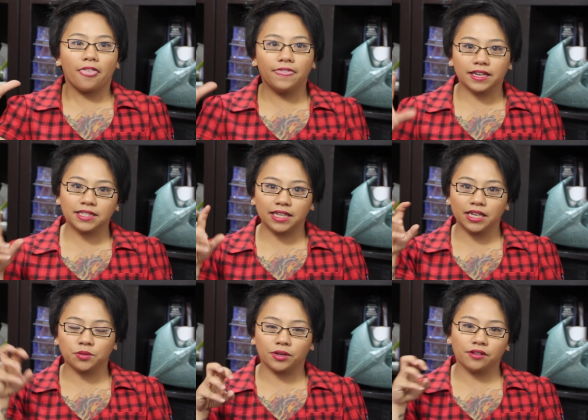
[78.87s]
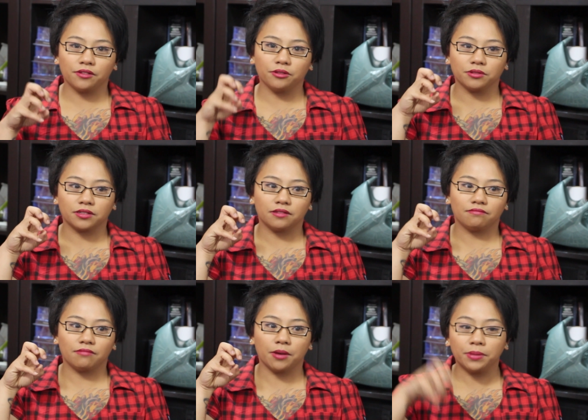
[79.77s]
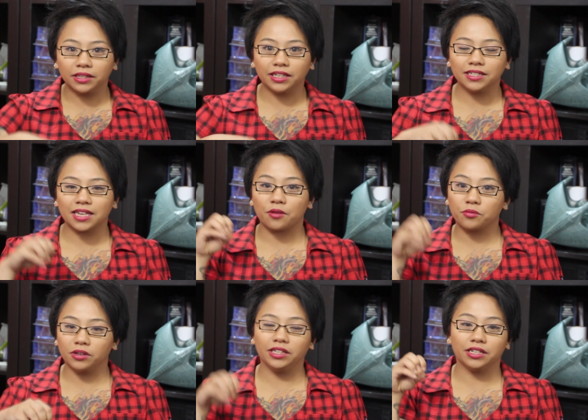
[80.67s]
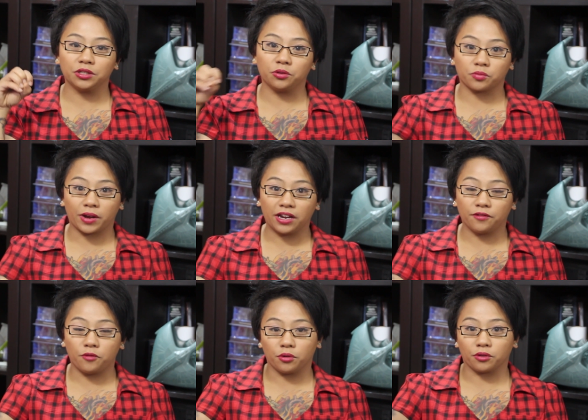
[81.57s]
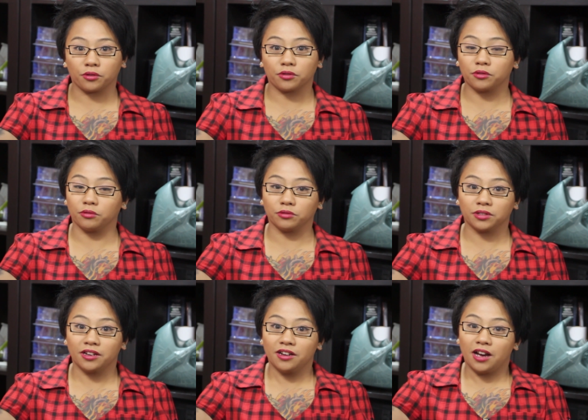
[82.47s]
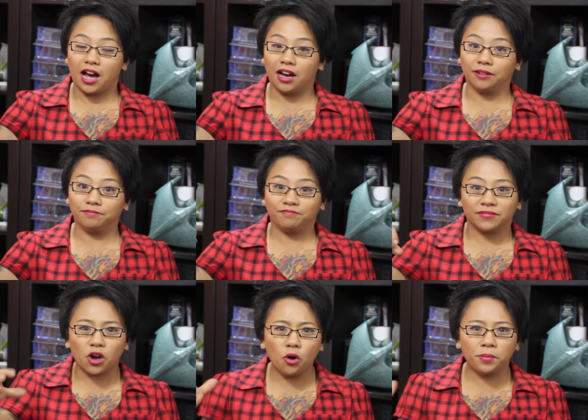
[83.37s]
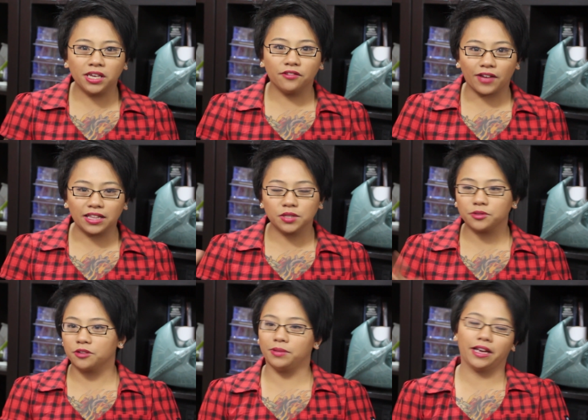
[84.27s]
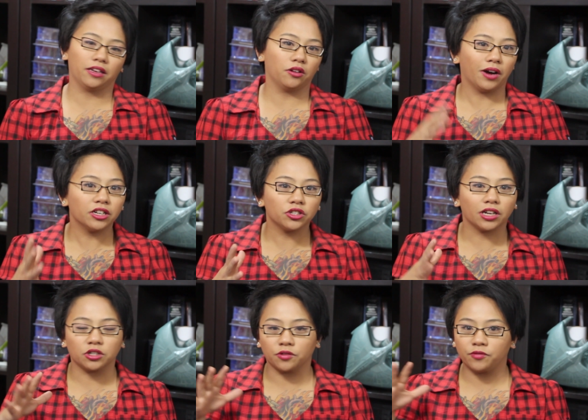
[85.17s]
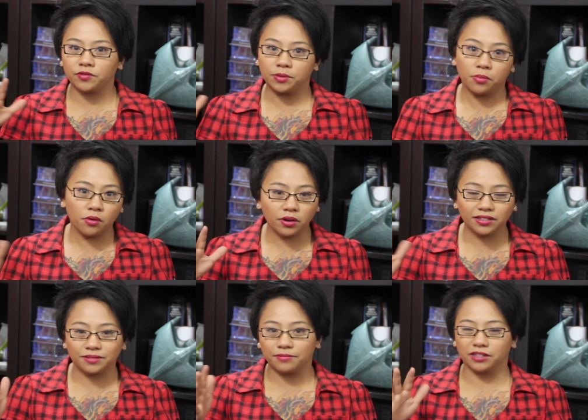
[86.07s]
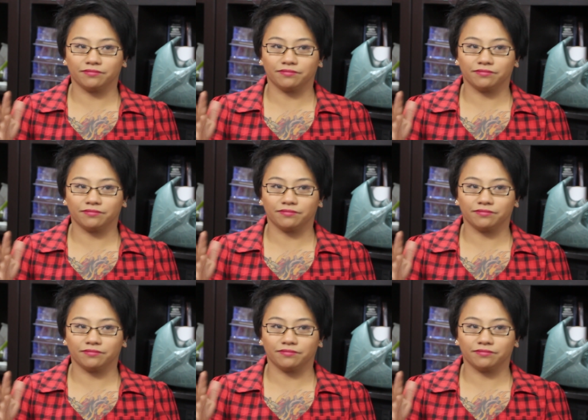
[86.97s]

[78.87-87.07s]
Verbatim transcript: this is one of those abilities that really is great for those OP events where you're playing, you know, 100, 150 points,